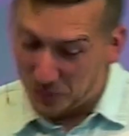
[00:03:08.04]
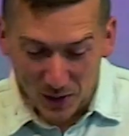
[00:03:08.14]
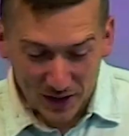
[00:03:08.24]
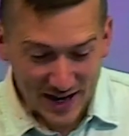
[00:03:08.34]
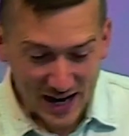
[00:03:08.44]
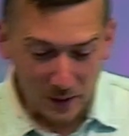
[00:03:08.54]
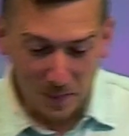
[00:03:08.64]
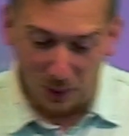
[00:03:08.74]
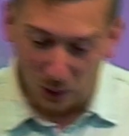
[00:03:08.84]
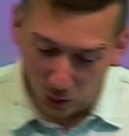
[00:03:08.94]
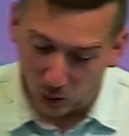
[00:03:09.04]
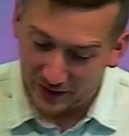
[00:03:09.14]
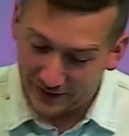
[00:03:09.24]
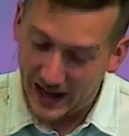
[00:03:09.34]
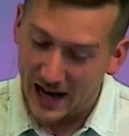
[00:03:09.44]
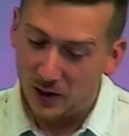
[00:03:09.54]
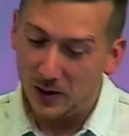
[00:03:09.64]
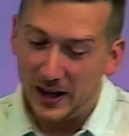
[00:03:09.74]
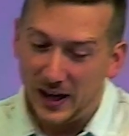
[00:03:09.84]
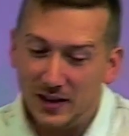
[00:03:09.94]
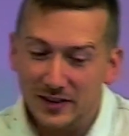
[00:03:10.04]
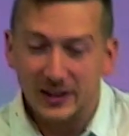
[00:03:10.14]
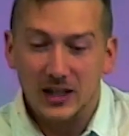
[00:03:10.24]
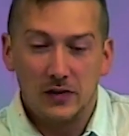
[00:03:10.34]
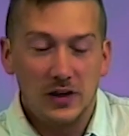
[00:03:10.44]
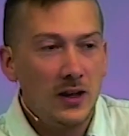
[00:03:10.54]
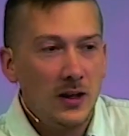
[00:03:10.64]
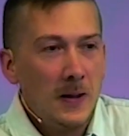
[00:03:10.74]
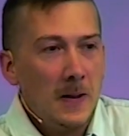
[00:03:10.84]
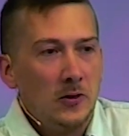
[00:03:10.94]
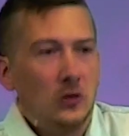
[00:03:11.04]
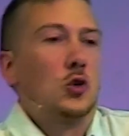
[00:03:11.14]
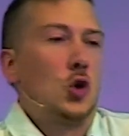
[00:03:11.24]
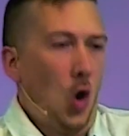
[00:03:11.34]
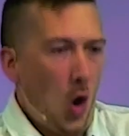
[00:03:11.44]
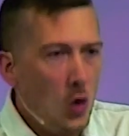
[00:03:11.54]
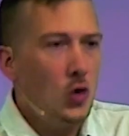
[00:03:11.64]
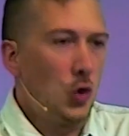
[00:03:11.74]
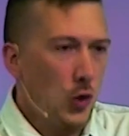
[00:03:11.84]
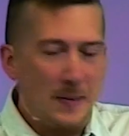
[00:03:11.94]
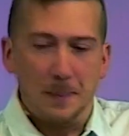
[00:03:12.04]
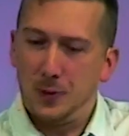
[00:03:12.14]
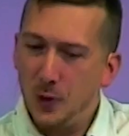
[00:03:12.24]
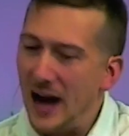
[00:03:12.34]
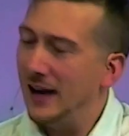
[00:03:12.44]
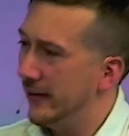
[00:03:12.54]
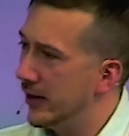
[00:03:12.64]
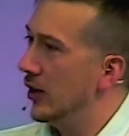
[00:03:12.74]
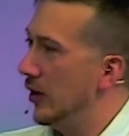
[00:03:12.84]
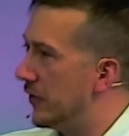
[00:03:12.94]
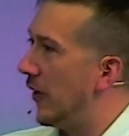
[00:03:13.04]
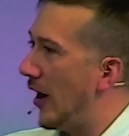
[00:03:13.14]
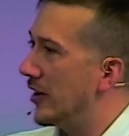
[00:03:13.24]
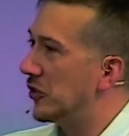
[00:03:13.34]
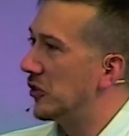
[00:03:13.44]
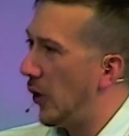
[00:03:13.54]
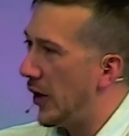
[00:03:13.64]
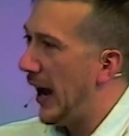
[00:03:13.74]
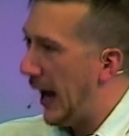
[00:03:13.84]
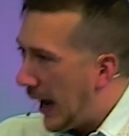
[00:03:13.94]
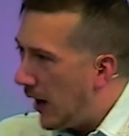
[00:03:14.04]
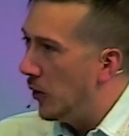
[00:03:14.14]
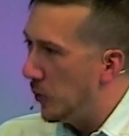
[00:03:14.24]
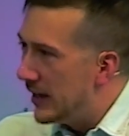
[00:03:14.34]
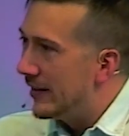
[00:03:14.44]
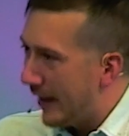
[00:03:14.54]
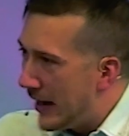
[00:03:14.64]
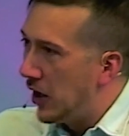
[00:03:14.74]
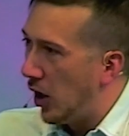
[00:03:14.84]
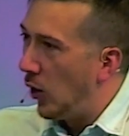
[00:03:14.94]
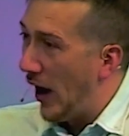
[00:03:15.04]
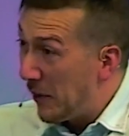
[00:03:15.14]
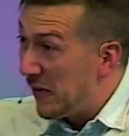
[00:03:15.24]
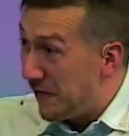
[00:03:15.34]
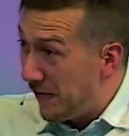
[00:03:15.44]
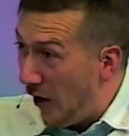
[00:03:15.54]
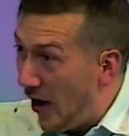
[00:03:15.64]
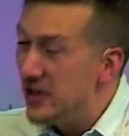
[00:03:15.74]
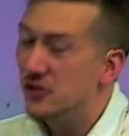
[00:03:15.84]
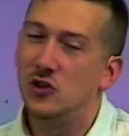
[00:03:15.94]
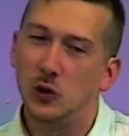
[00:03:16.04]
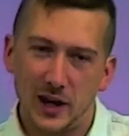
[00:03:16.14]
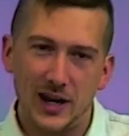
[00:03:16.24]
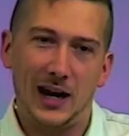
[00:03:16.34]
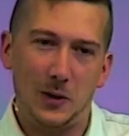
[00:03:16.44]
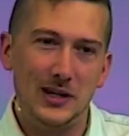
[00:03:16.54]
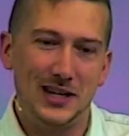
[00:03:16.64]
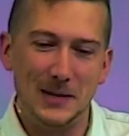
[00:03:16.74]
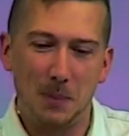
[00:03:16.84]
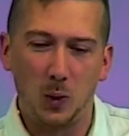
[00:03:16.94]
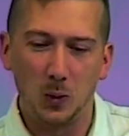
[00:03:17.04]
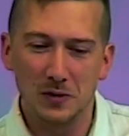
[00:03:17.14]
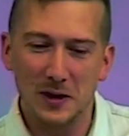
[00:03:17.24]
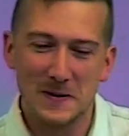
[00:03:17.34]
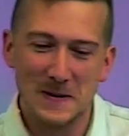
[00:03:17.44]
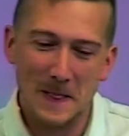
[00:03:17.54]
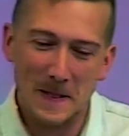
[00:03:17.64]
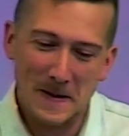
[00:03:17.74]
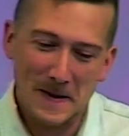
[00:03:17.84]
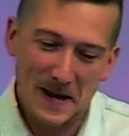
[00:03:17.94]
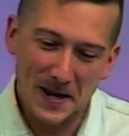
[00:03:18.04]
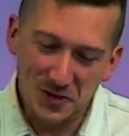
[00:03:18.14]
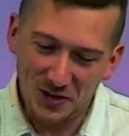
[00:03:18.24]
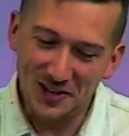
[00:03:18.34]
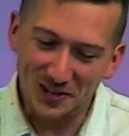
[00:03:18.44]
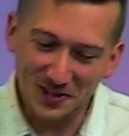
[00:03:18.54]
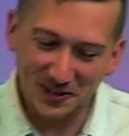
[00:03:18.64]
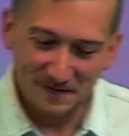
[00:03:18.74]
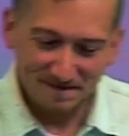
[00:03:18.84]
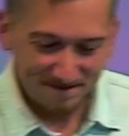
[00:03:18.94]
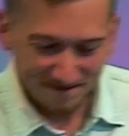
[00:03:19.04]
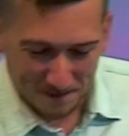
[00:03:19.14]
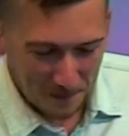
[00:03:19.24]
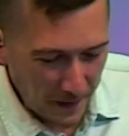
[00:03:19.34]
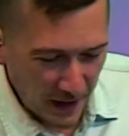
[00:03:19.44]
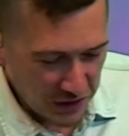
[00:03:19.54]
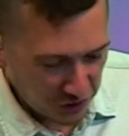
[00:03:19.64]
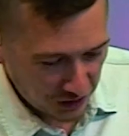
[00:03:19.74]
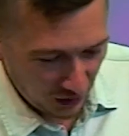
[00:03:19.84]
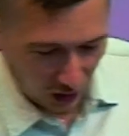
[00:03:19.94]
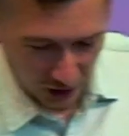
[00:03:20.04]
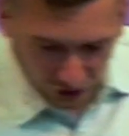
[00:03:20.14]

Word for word: book now, and Paul is now into giving sort of concrete, practical advice on how we take hold, how we find joy and how we keep hold of it in Jesus. And he starts